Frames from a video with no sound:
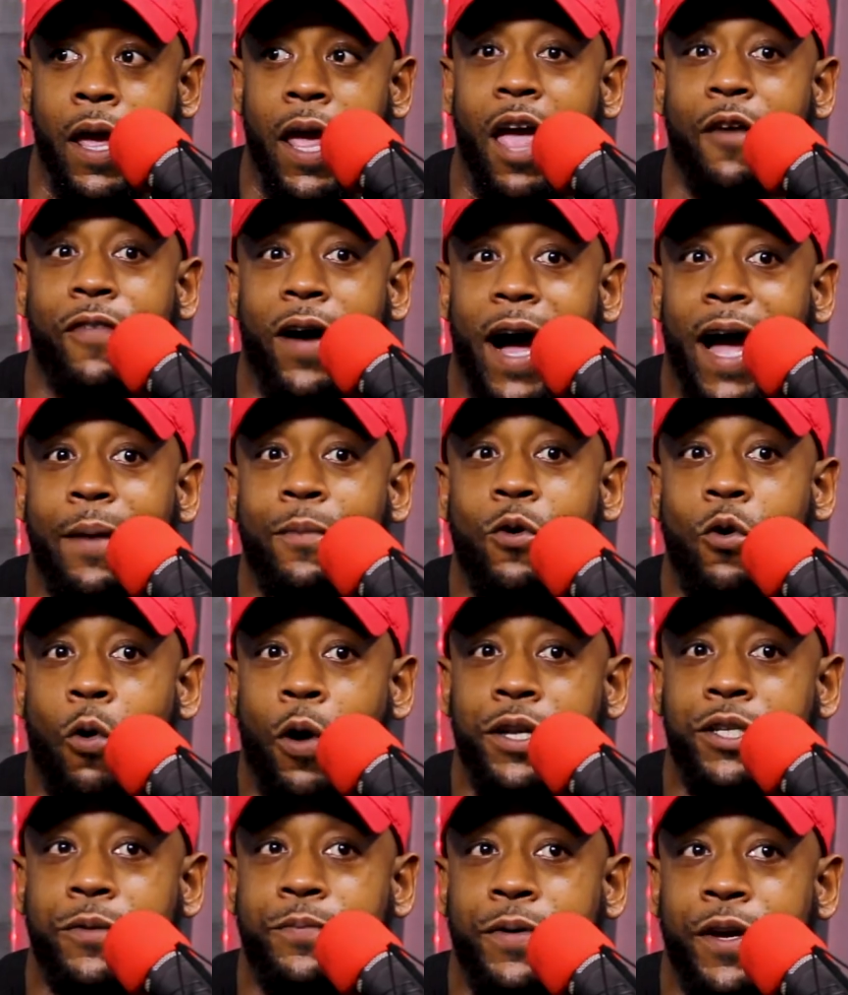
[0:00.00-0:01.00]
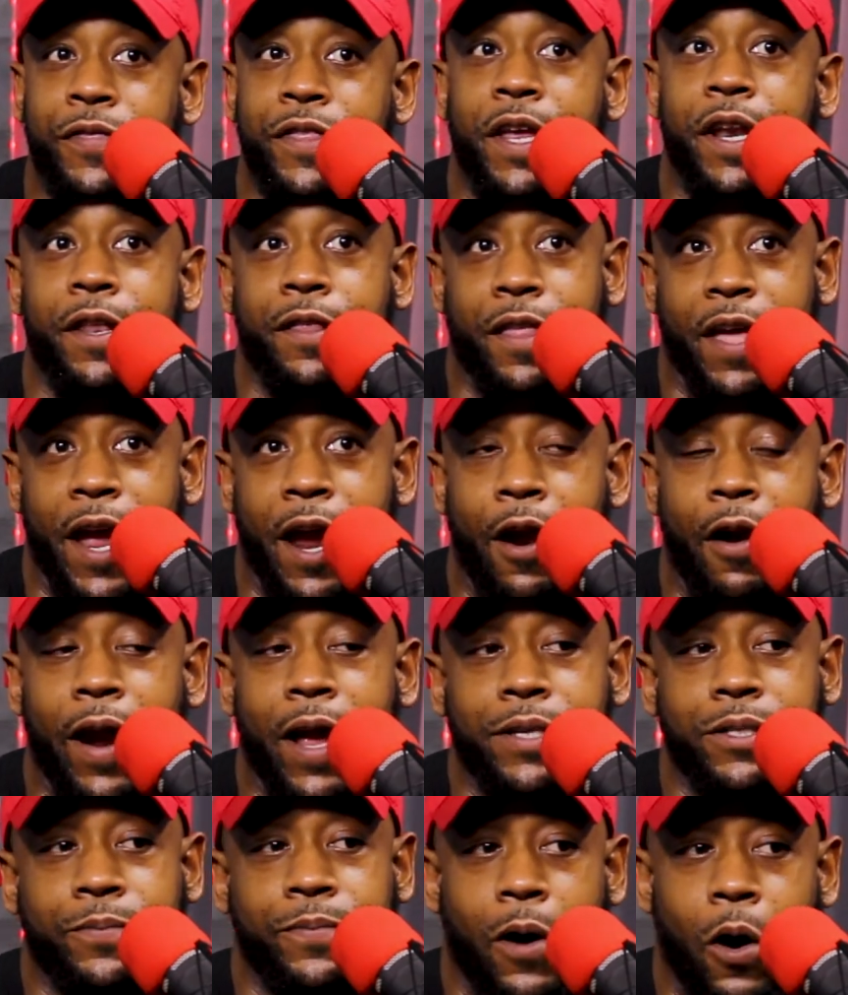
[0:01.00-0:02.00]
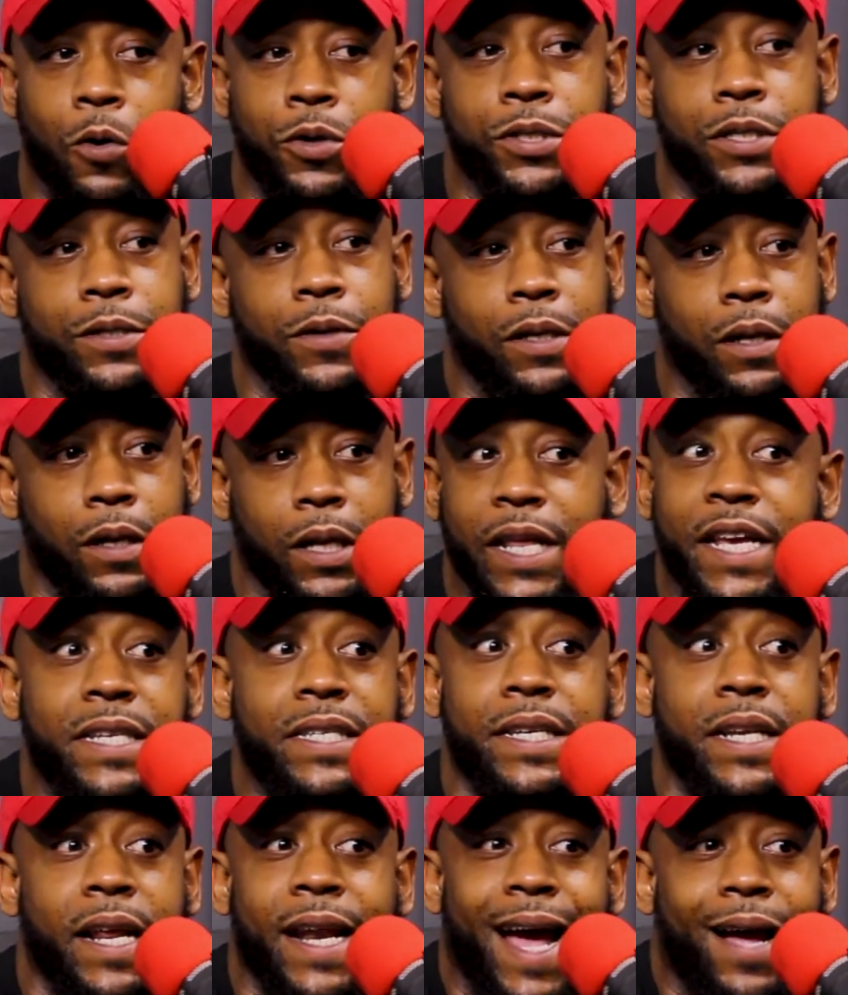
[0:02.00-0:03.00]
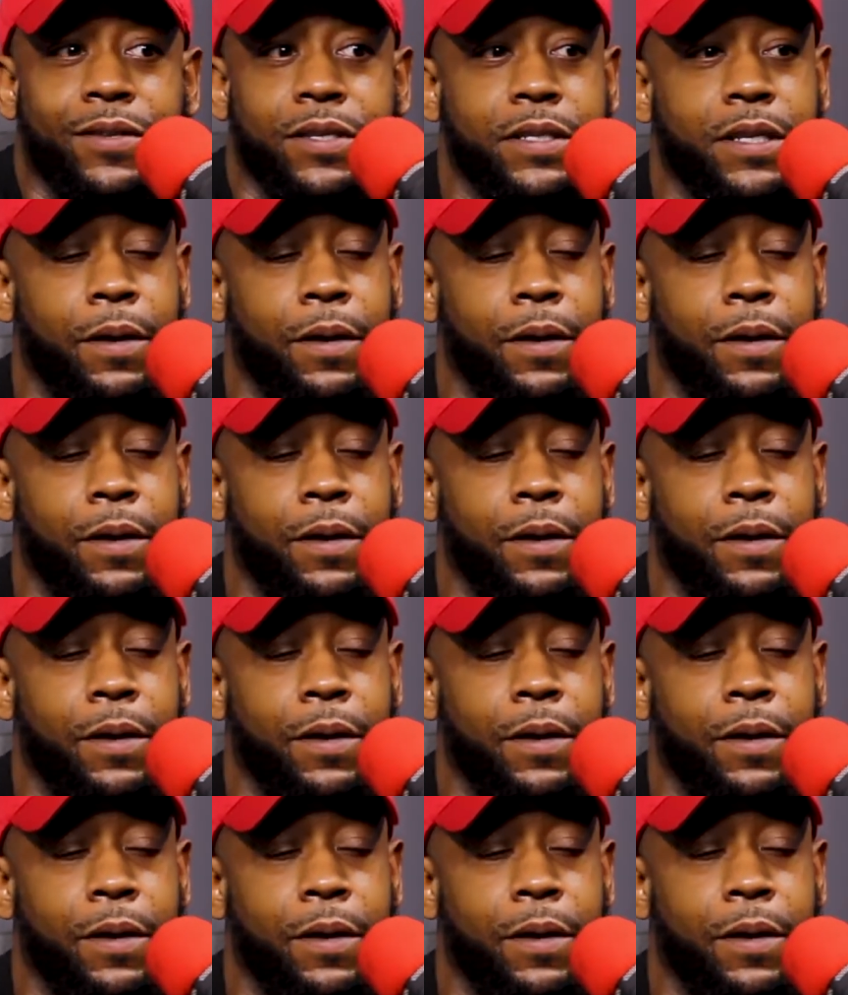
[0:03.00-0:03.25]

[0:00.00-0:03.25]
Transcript: if I'm going to put it there as opposed to leasing it out to